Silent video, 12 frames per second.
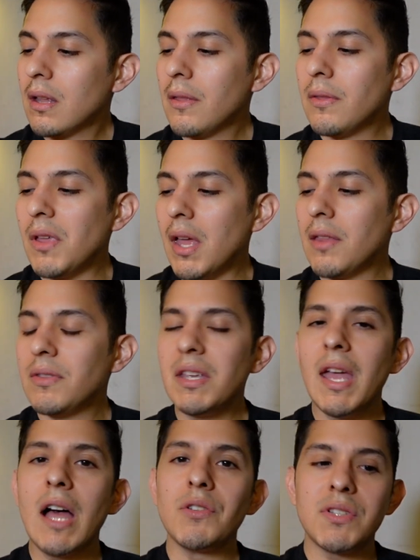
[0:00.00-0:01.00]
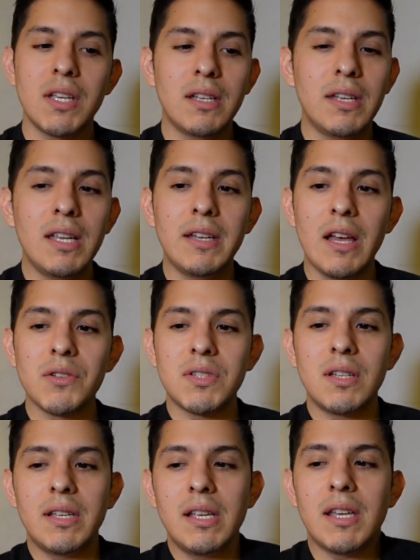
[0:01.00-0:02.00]
than the LCD. The
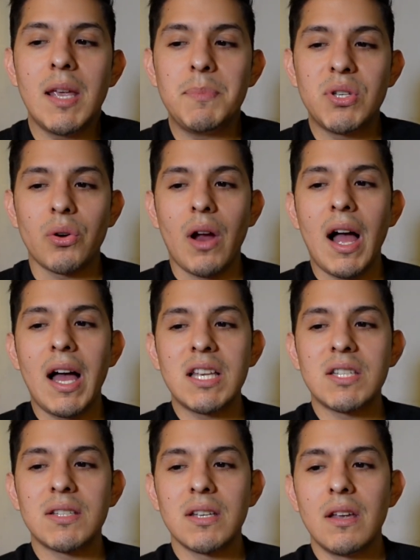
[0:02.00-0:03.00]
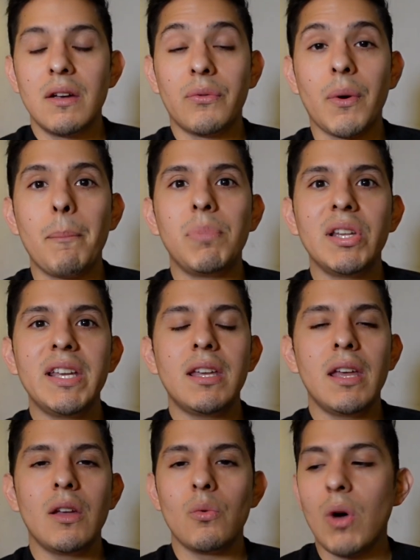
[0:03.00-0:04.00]
LCD keeps your eyes from
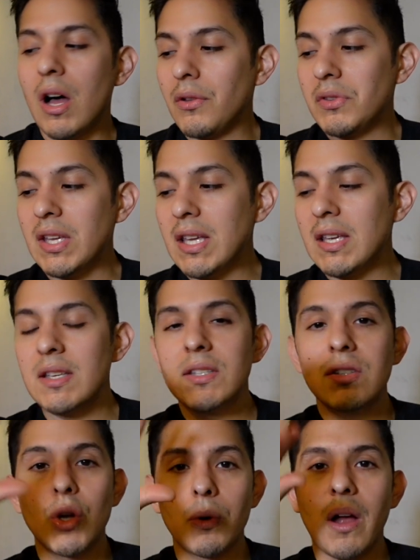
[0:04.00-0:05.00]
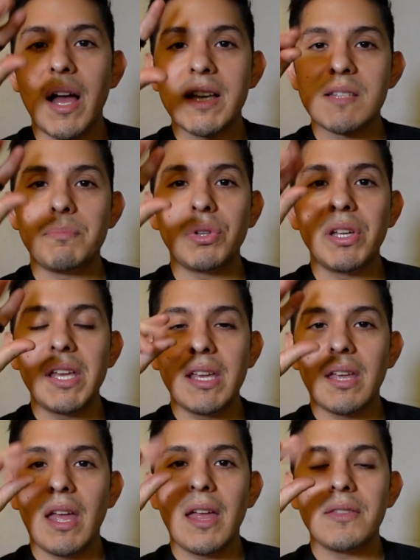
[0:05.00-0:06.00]
blinking, while these, your eyes
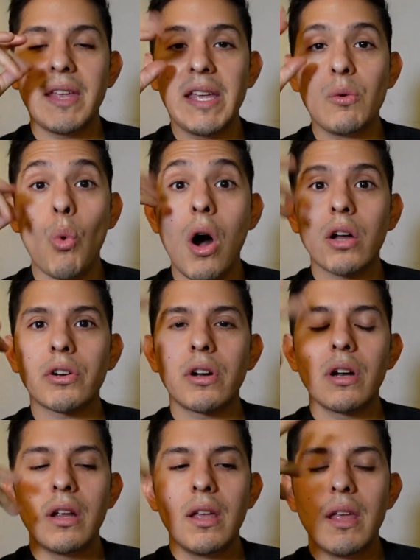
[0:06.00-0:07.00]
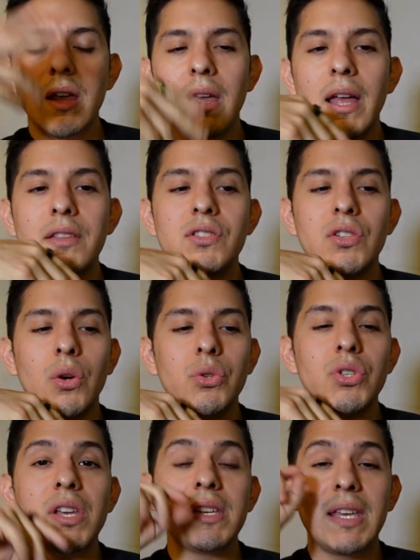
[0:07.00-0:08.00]
blink and they water. And so
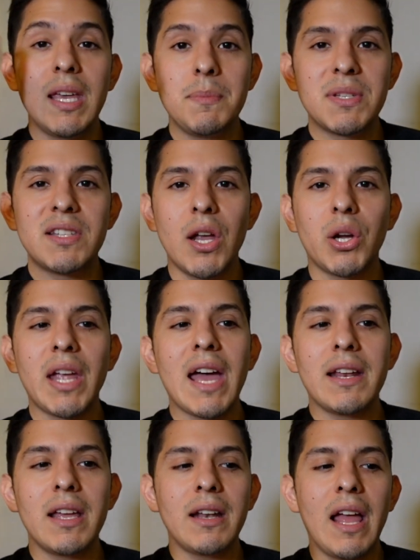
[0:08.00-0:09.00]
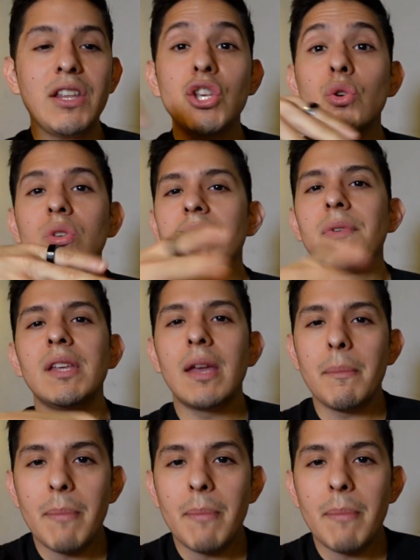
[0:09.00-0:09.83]
you can keep staring at it and you don't even get